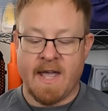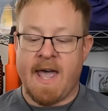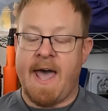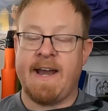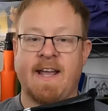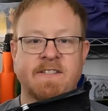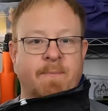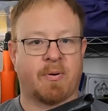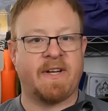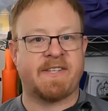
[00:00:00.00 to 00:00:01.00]
And it has a
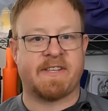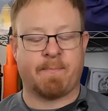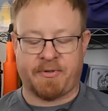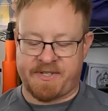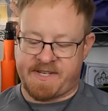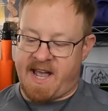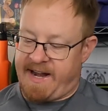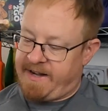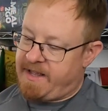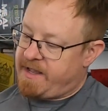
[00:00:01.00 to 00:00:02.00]
pretty simple design.
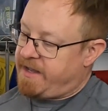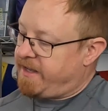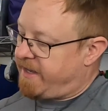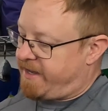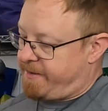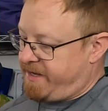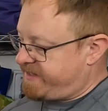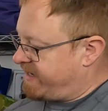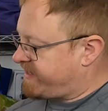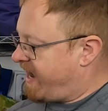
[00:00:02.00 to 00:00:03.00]
It
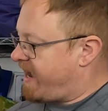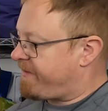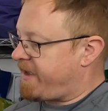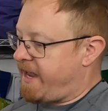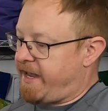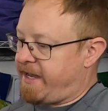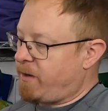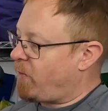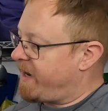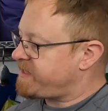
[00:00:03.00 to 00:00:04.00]
does have a
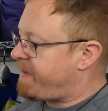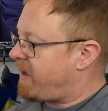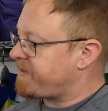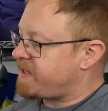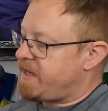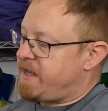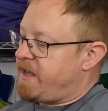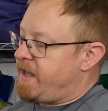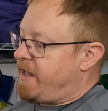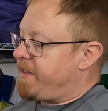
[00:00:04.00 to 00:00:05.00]
waist belt.
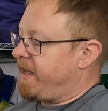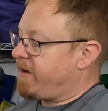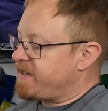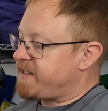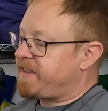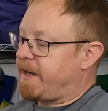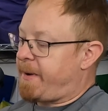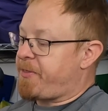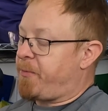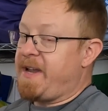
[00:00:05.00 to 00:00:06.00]
The interesting thing
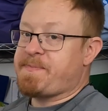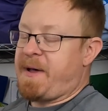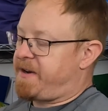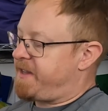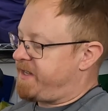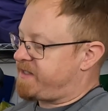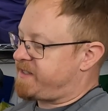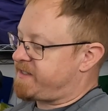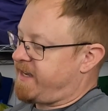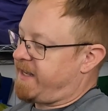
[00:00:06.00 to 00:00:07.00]
about the waist belt on this
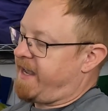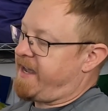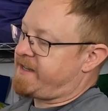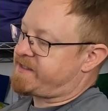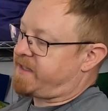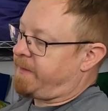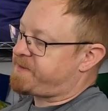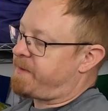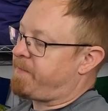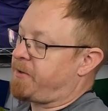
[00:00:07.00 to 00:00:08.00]
is that it has clips
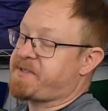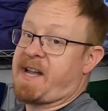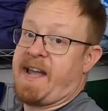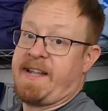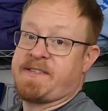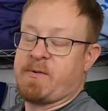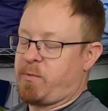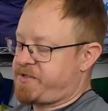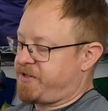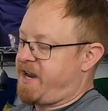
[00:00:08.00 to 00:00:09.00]
on both sides,
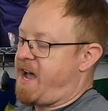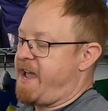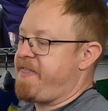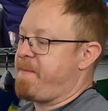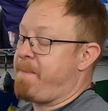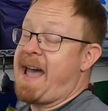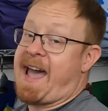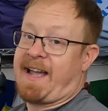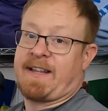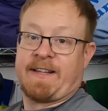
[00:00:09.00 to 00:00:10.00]
which are not in the
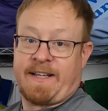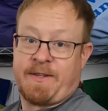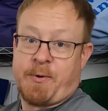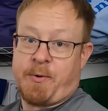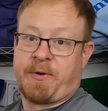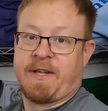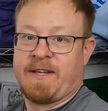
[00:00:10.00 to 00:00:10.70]
back like the old